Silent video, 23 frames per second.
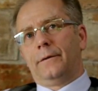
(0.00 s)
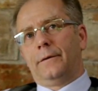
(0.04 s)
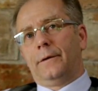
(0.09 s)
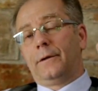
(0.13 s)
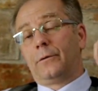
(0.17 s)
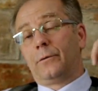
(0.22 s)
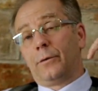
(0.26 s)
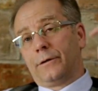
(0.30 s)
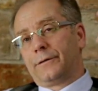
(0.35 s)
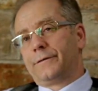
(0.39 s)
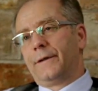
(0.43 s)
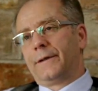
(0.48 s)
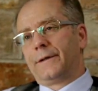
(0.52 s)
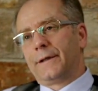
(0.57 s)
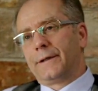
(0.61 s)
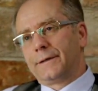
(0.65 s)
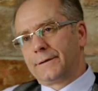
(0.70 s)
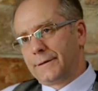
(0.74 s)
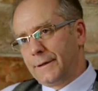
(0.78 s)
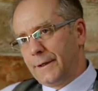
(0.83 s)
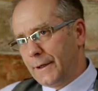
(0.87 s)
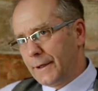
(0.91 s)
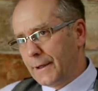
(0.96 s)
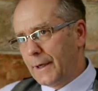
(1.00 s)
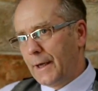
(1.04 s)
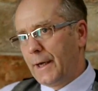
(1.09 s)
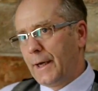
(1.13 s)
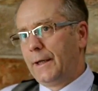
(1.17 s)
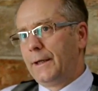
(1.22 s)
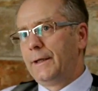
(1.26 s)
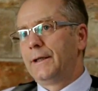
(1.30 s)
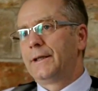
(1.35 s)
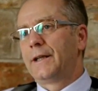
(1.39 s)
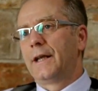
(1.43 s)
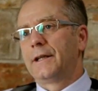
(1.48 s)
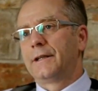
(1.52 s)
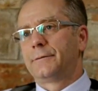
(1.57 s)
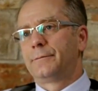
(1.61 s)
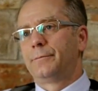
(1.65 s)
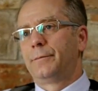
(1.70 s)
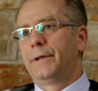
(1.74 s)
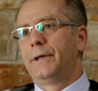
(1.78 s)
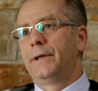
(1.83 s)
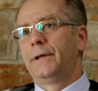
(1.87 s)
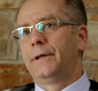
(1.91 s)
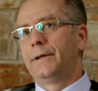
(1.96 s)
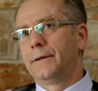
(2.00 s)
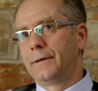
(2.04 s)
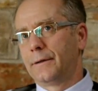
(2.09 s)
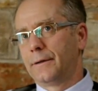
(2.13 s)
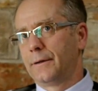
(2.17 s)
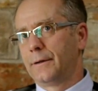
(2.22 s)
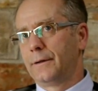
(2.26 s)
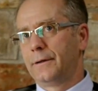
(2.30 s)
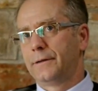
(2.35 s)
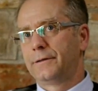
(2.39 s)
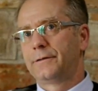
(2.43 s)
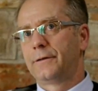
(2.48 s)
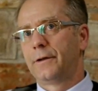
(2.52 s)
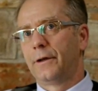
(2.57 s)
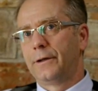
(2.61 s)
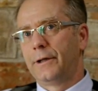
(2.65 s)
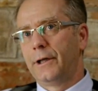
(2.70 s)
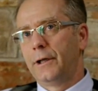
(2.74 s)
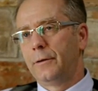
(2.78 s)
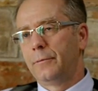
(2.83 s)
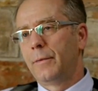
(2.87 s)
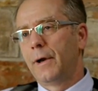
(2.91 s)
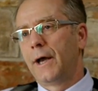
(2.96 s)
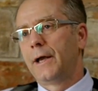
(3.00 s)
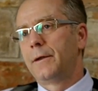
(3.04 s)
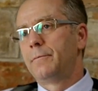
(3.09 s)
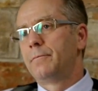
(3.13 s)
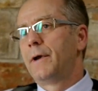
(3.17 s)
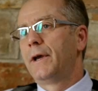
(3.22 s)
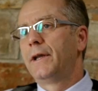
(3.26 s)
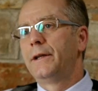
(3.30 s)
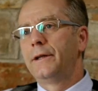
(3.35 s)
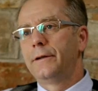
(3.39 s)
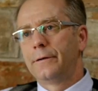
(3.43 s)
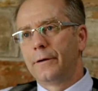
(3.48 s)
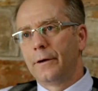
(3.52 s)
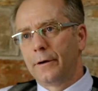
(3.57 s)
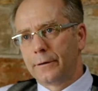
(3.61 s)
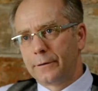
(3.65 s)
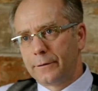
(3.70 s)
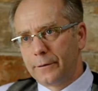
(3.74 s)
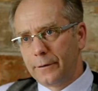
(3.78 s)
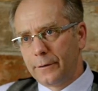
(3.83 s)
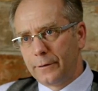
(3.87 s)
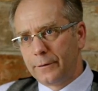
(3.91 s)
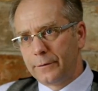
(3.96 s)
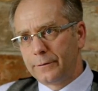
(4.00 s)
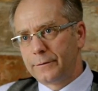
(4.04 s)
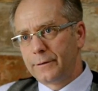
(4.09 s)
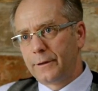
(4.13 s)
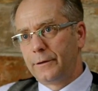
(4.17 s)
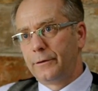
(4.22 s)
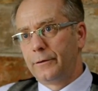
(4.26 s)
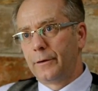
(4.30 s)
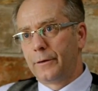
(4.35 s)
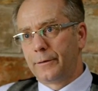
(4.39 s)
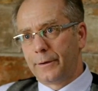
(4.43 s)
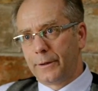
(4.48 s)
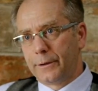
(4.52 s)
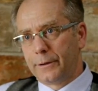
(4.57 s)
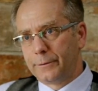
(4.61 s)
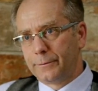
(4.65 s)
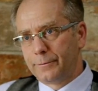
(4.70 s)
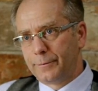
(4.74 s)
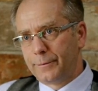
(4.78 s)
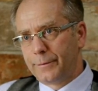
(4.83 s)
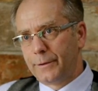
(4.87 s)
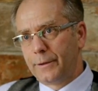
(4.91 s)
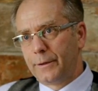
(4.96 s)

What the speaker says: it was fantastic, and it has been studied by many doctors in Europe